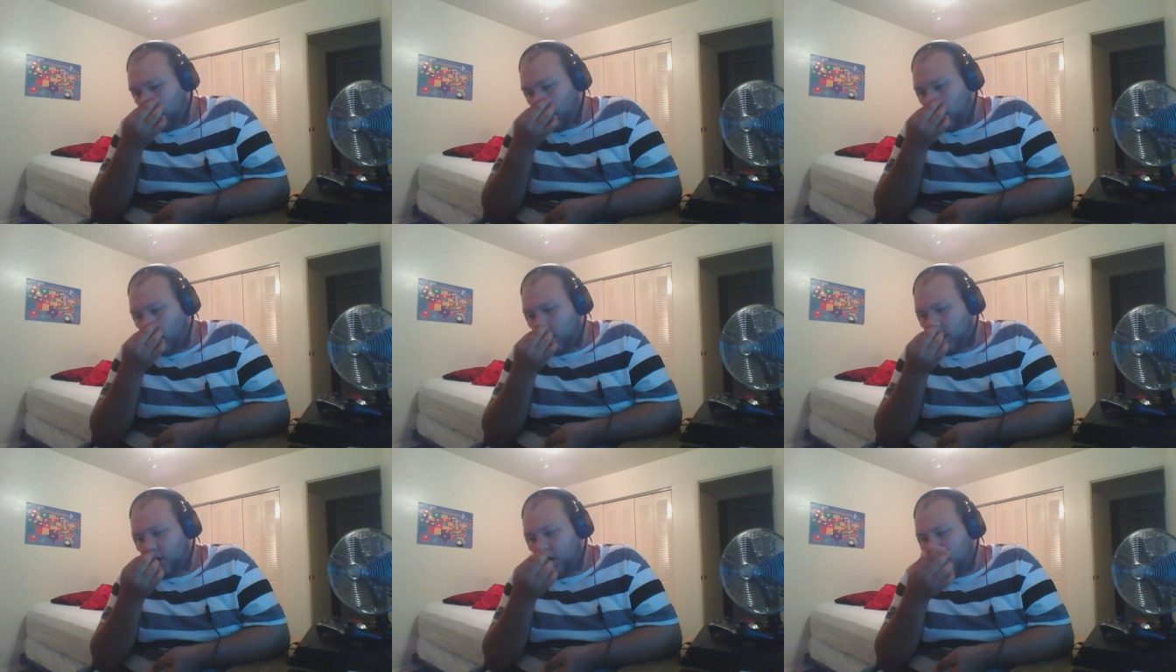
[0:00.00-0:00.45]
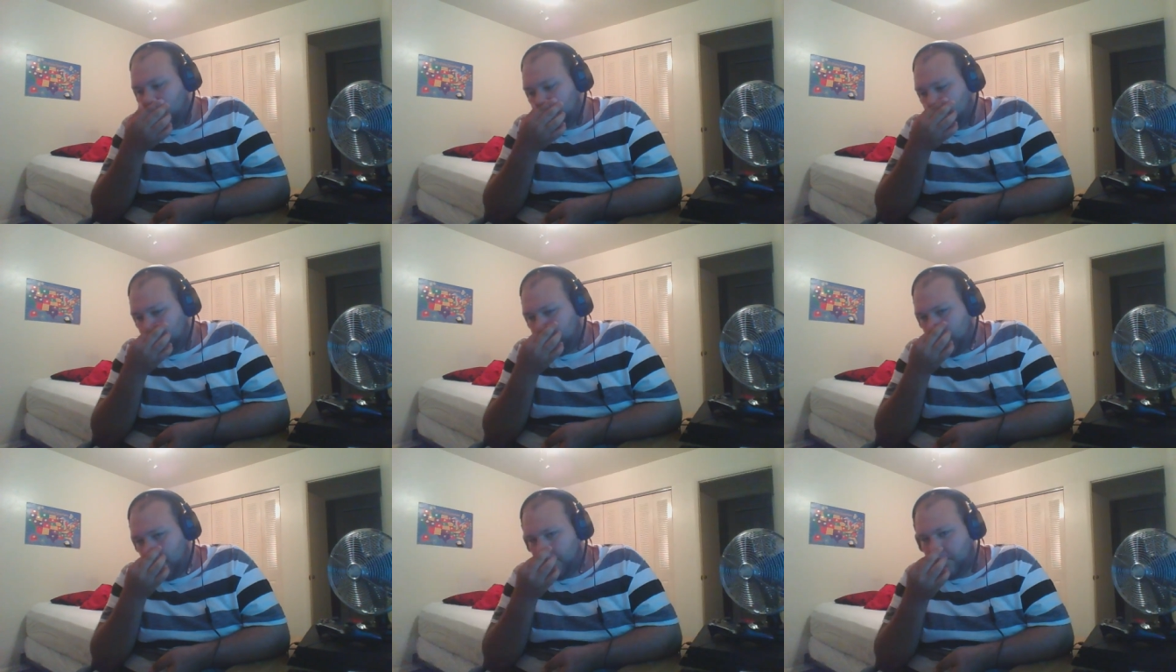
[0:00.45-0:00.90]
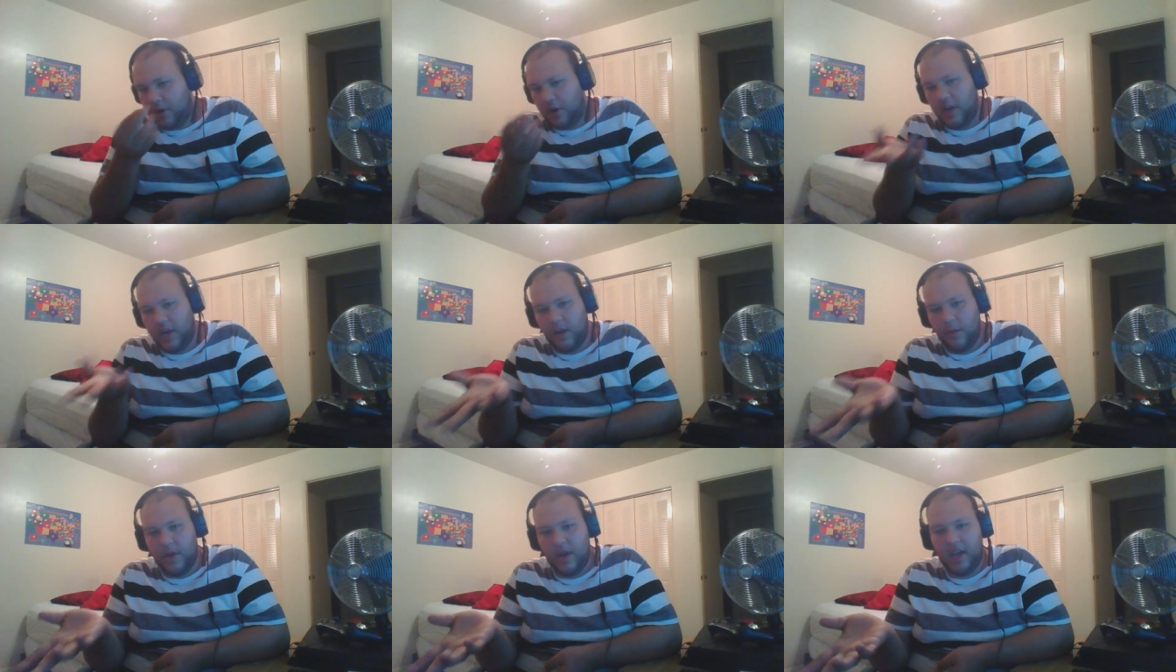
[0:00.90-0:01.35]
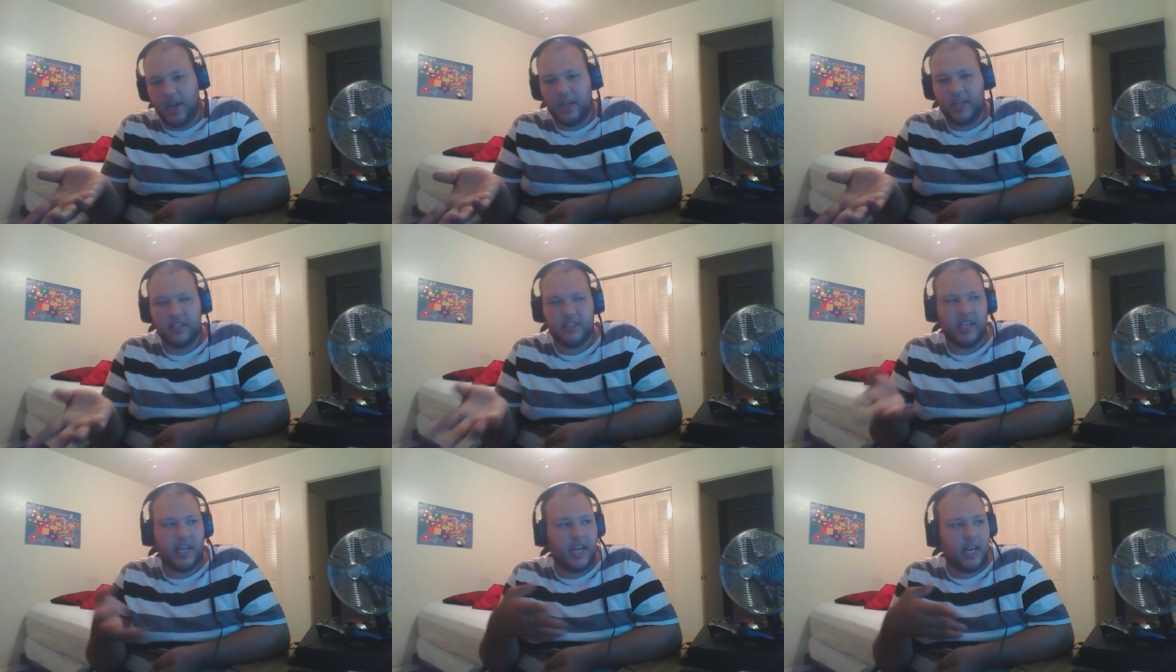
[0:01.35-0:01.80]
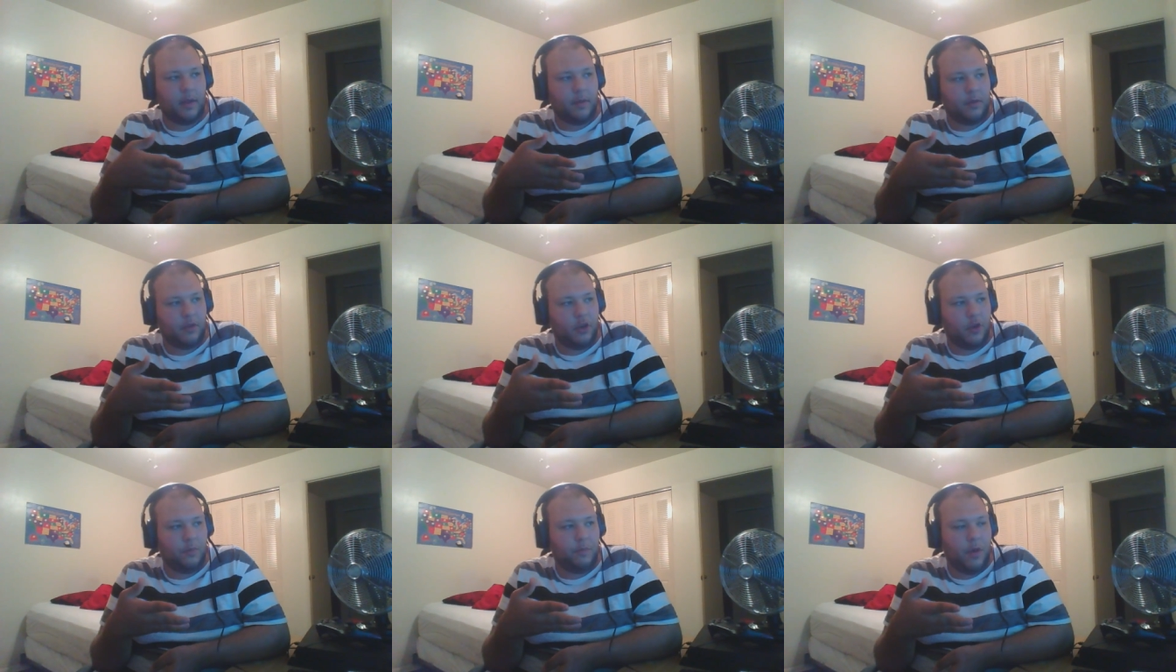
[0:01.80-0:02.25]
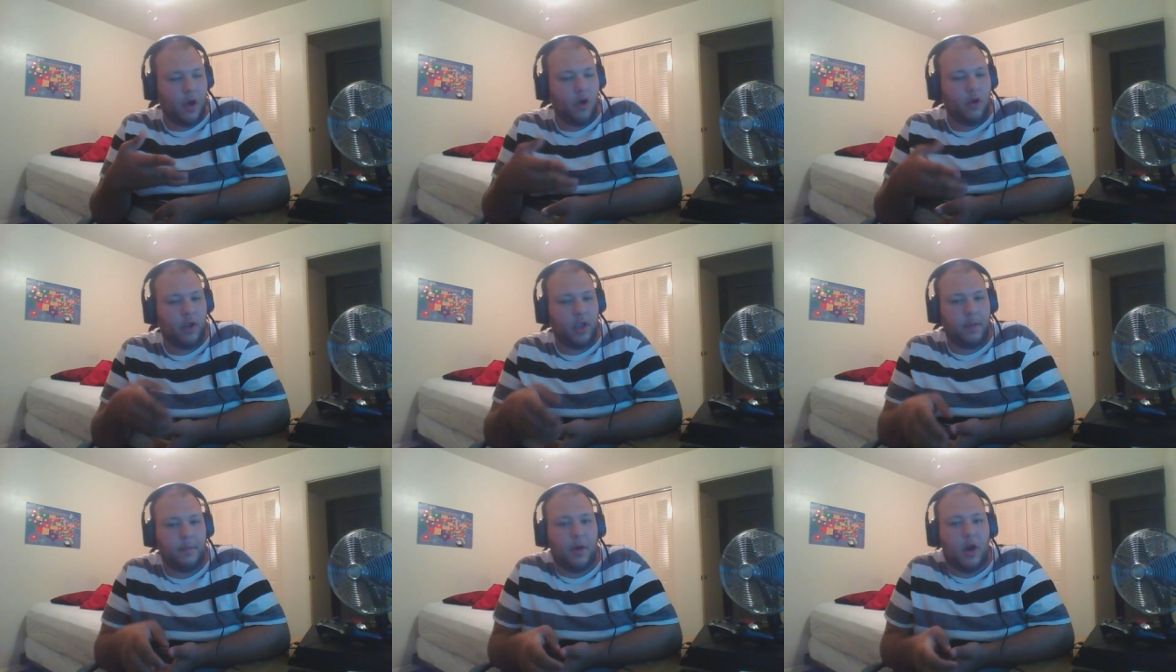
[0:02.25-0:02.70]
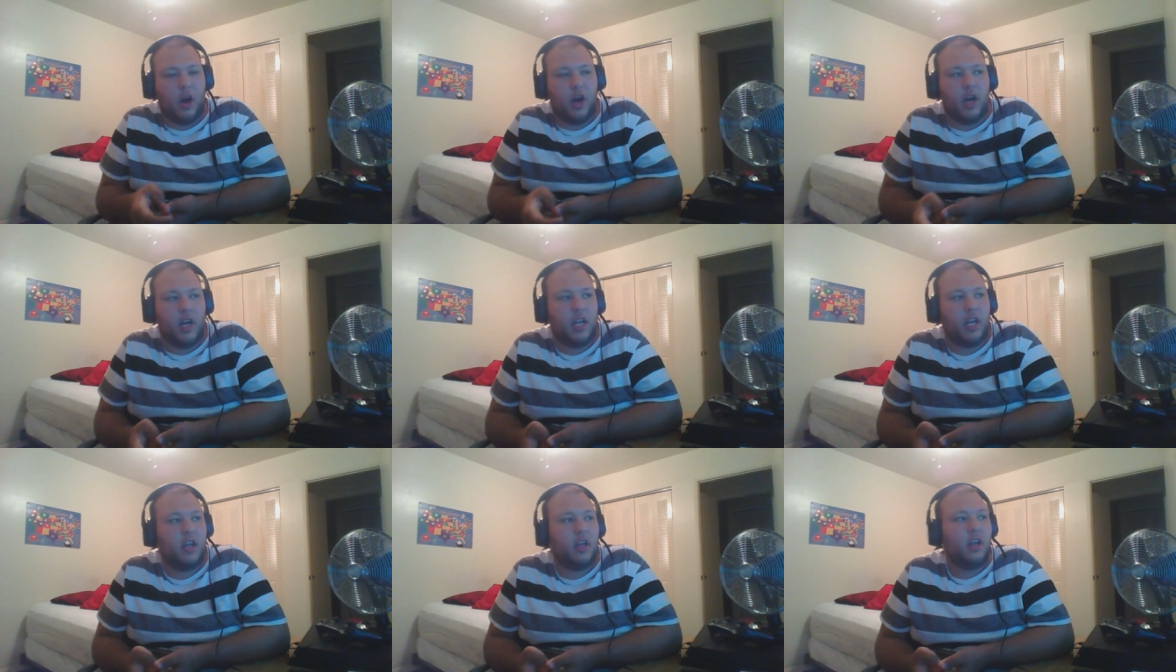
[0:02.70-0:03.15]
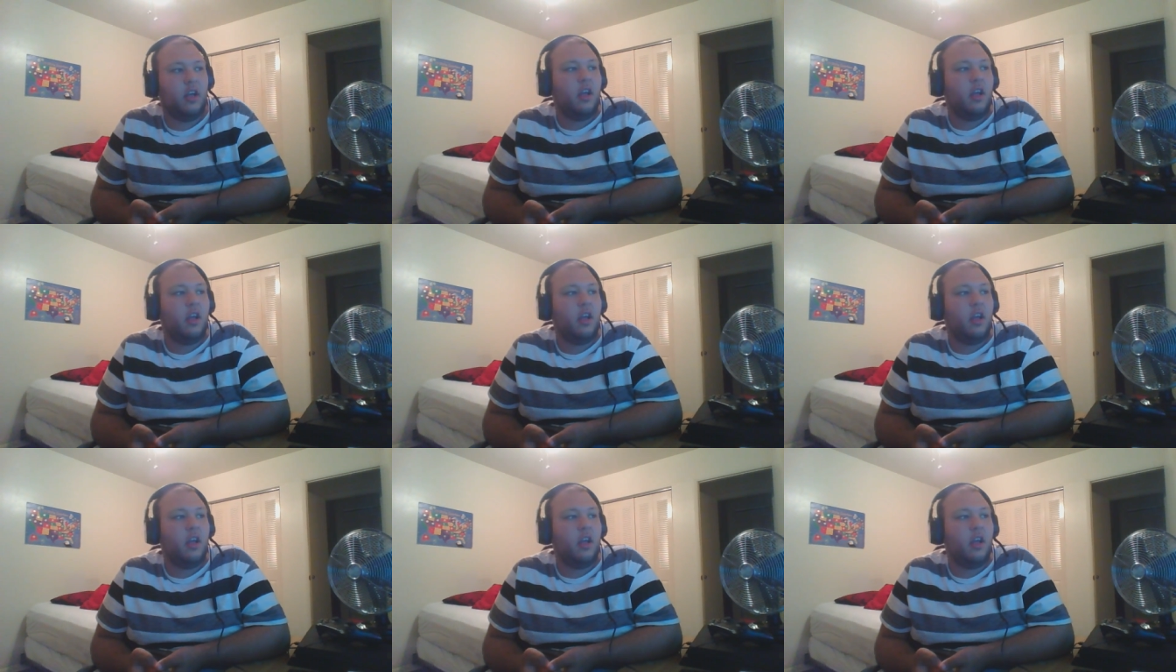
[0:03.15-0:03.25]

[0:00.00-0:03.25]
on uh, September anyway because I gotta do Pokemon.